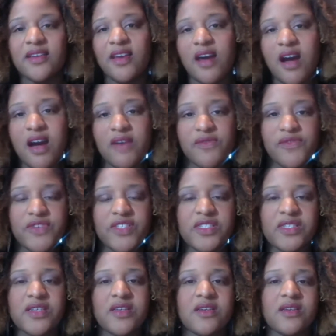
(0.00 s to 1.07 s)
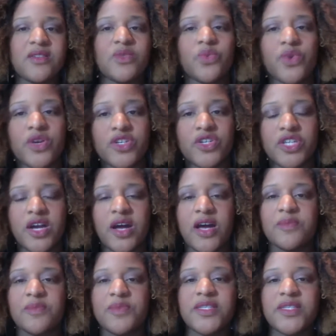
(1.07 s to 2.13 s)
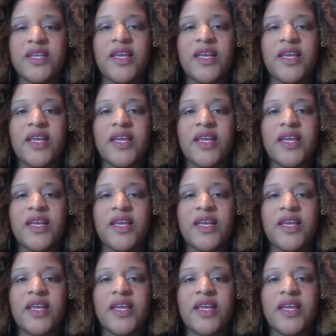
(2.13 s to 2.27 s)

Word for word: conferences, workshops,